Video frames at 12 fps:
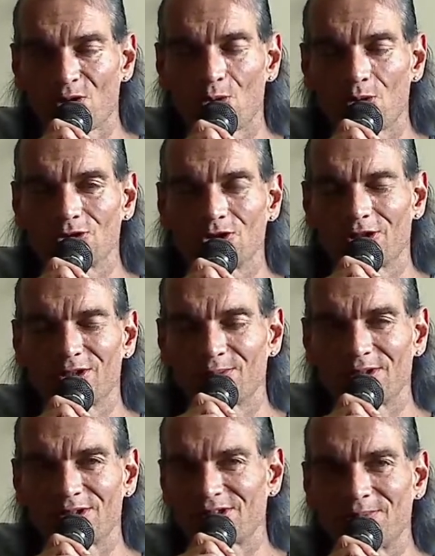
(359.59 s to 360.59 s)
We're all talking
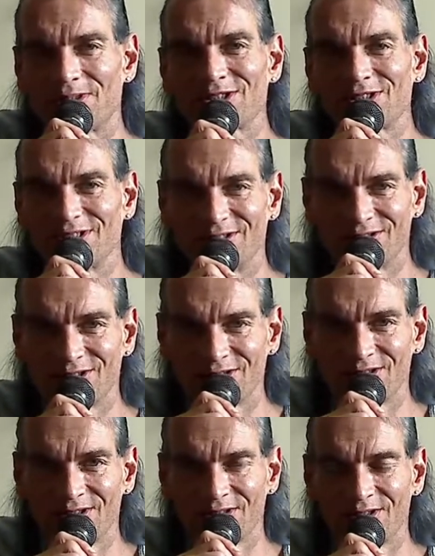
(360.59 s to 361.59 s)
about the same entity.
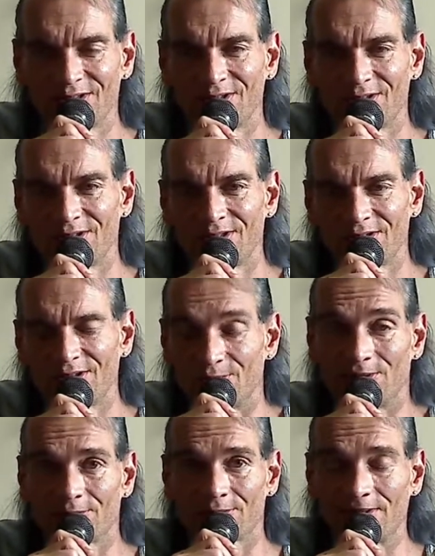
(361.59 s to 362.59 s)
In a way, we're